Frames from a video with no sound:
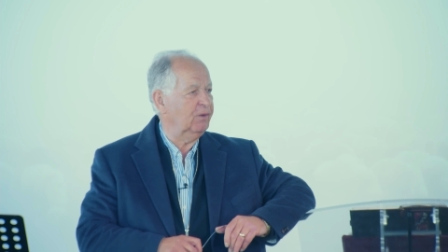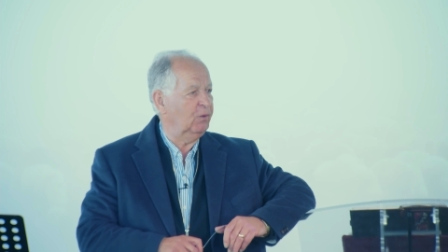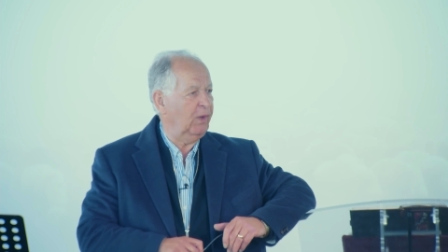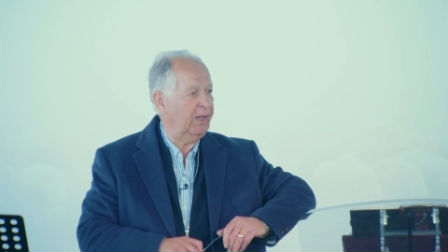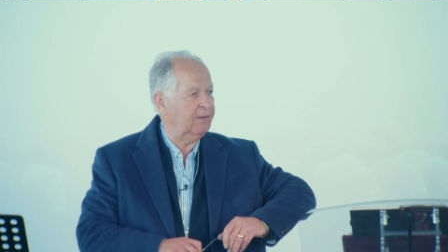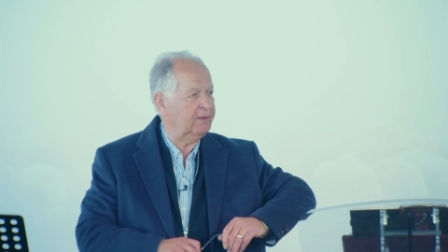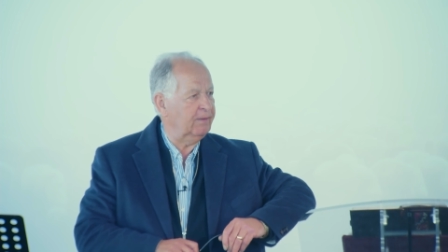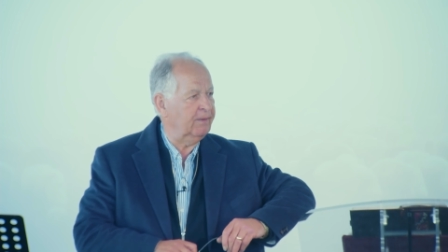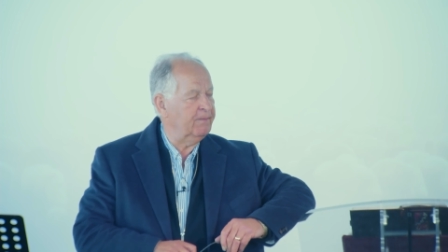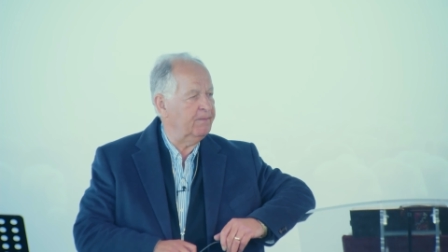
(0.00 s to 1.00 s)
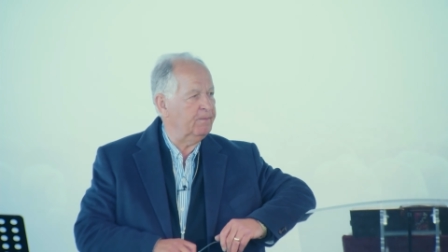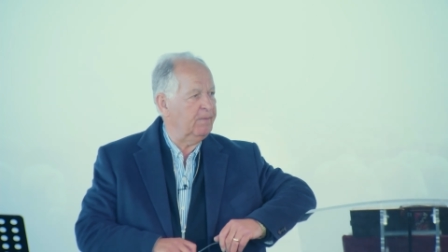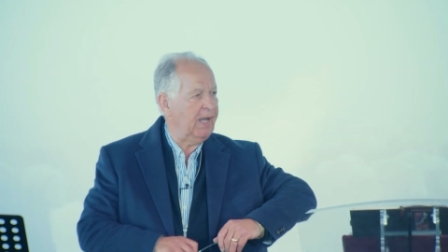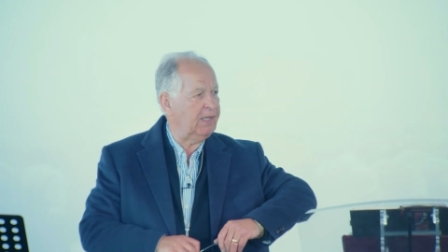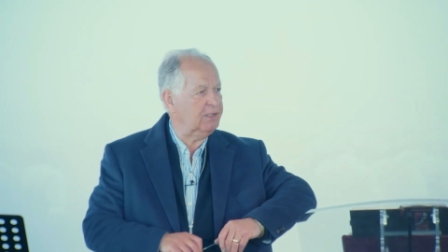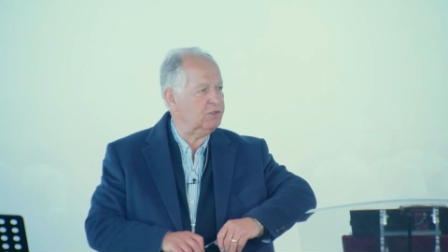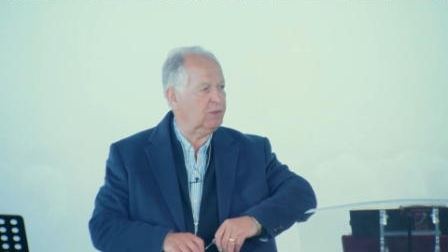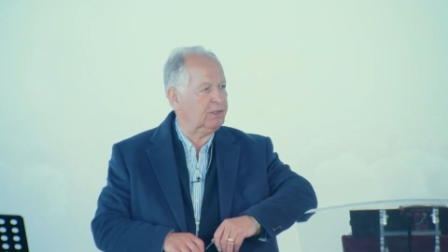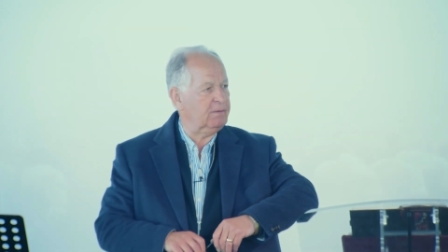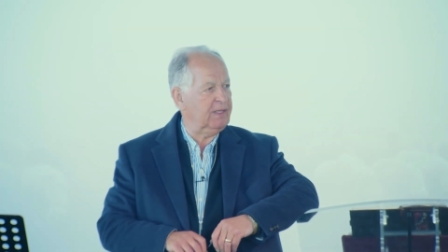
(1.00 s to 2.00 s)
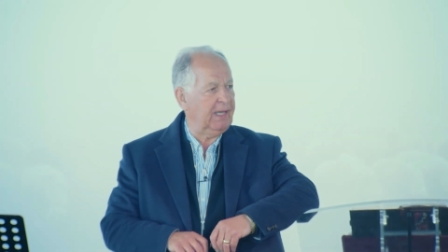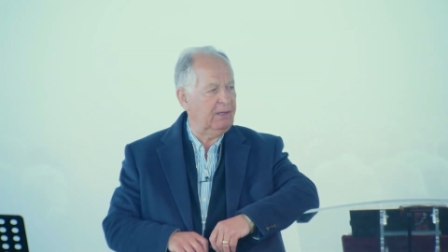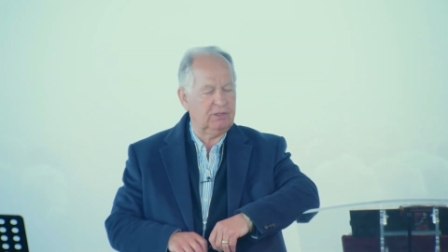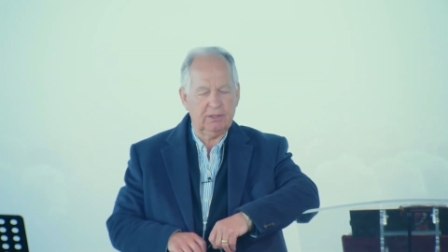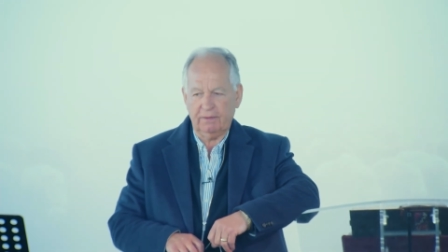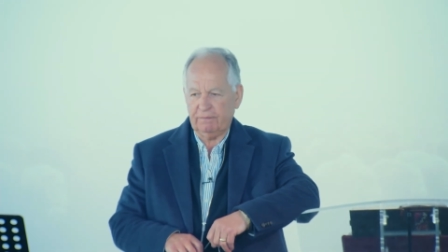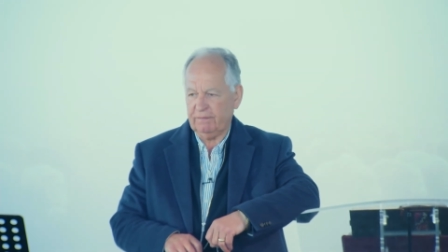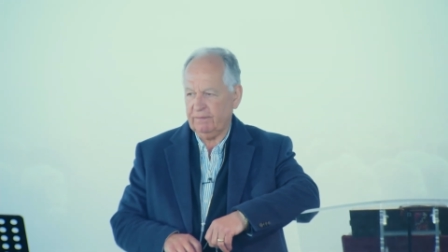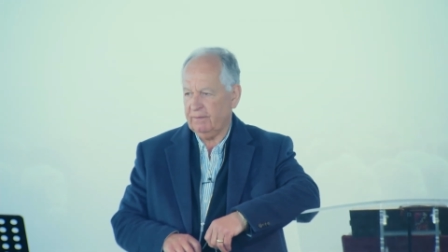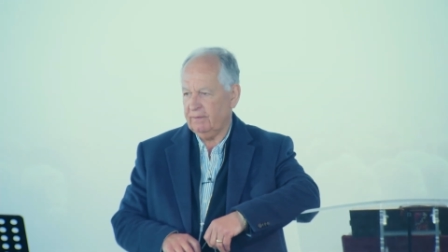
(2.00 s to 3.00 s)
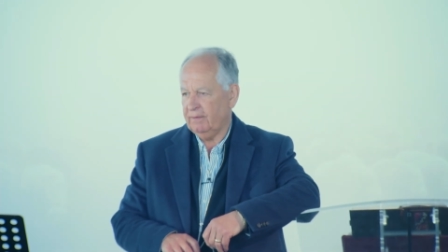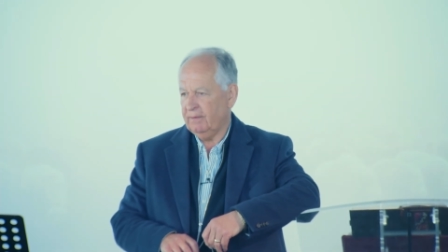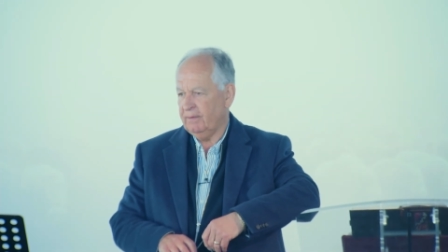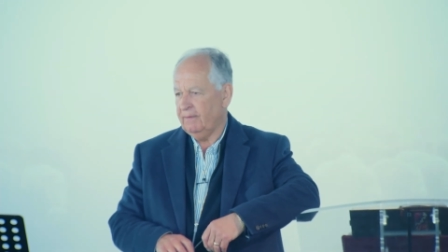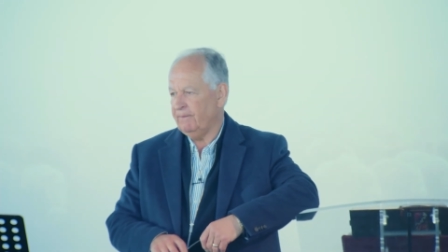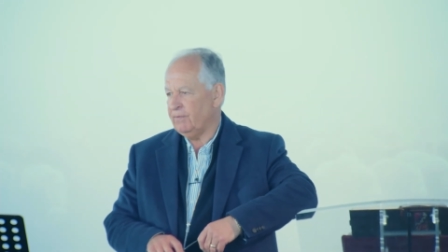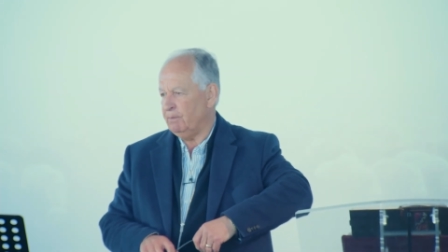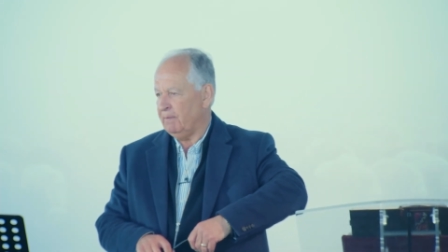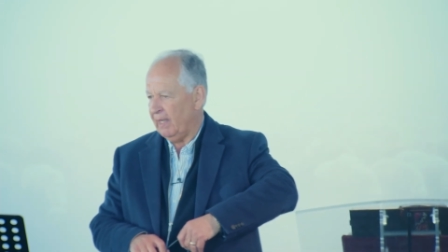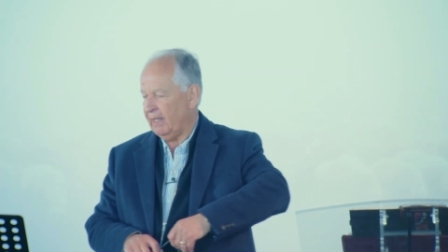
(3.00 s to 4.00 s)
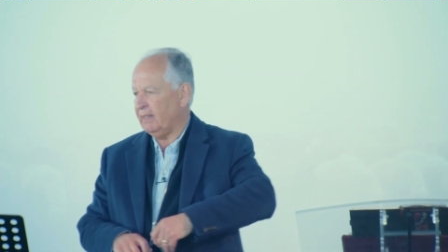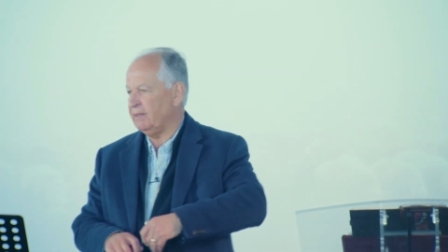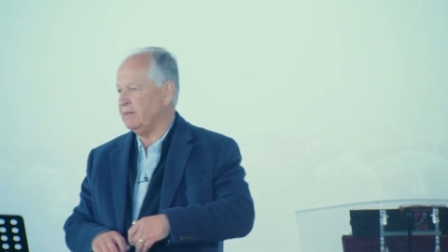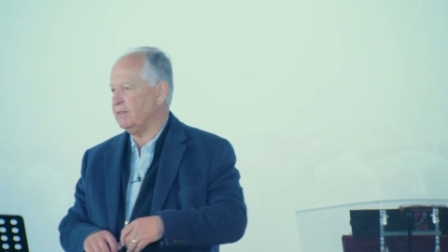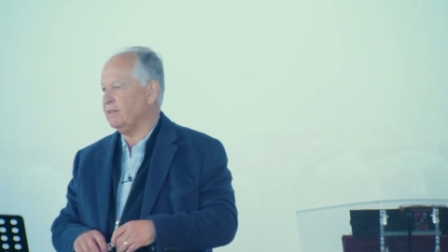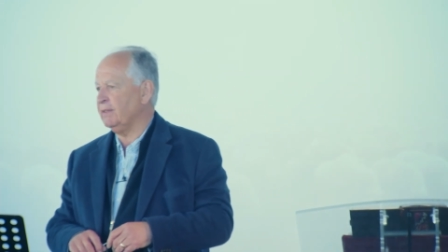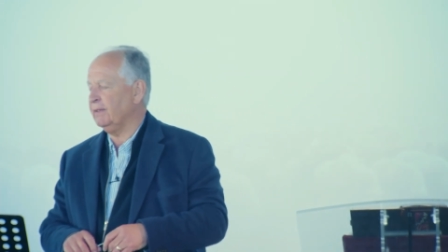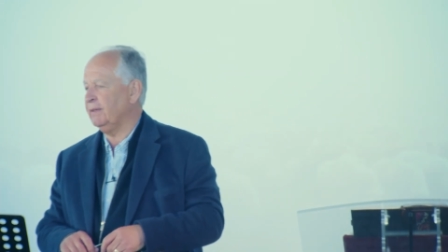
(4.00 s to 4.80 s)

when the miners were coming out of the mines.